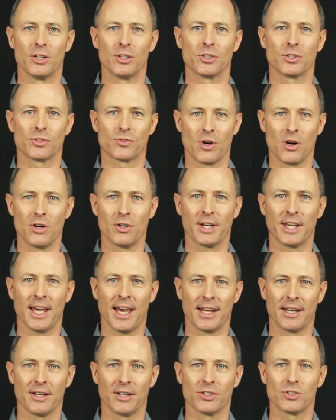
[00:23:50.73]
Strong
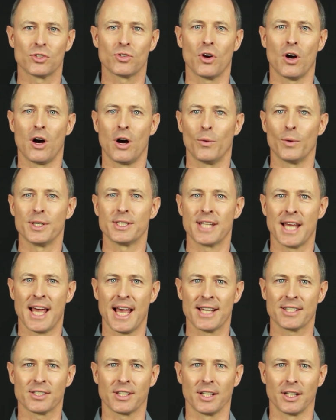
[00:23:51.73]
candidates are always
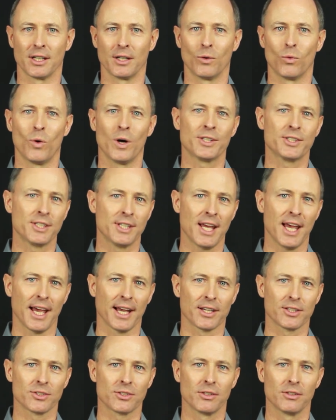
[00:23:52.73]
asking, what's
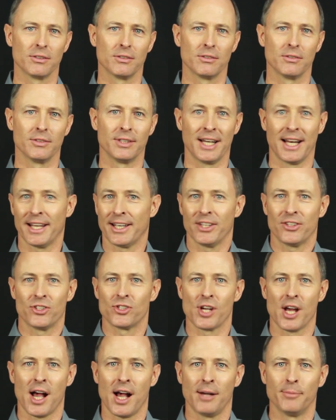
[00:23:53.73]
next? Did I get
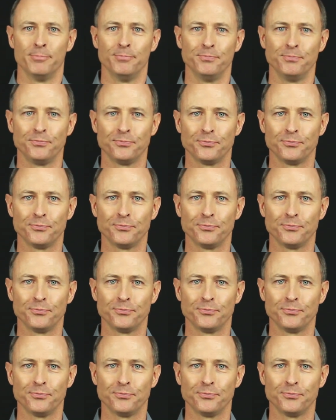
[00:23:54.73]
the job?